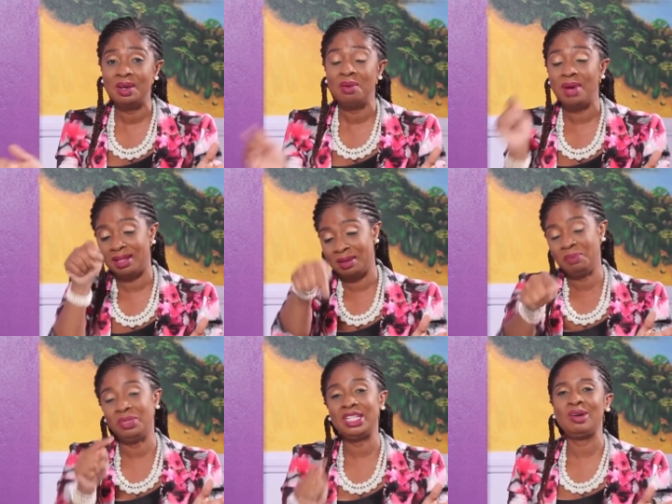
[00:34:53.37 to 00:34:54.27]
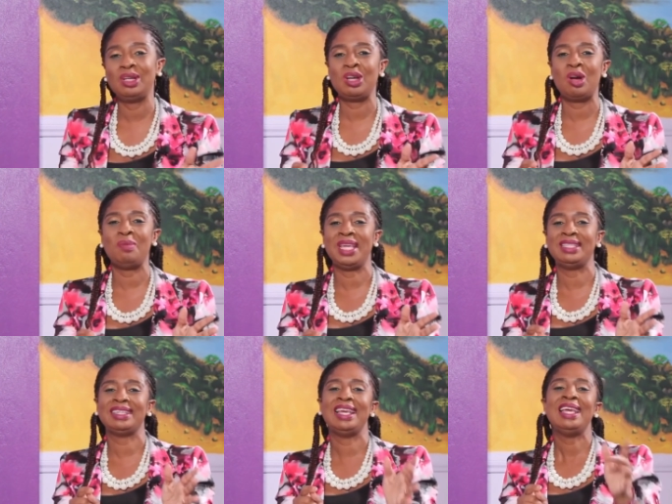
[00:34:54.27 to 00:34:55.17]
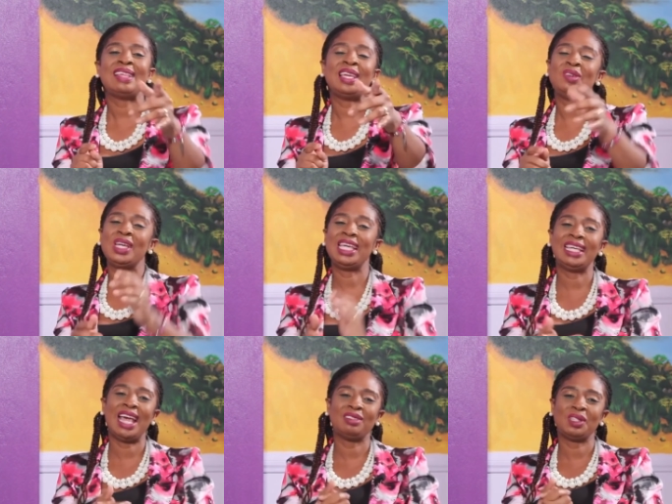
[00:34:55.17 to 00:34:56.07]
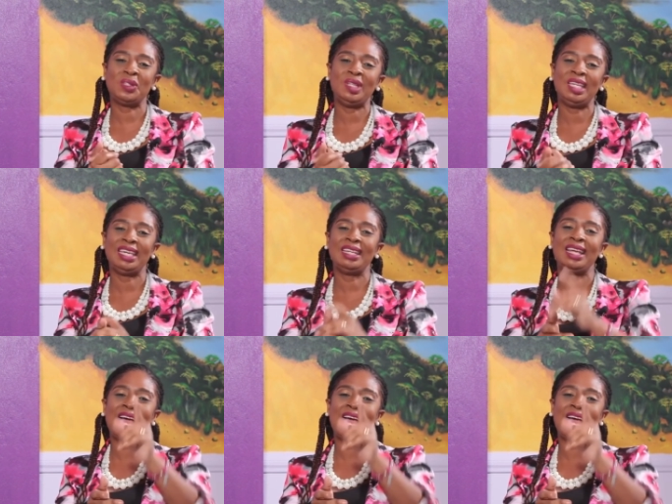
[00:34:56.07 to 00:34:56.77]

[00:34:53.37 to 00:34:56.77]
Well, put it down in the comment. Thank you again, guys, for tuning in.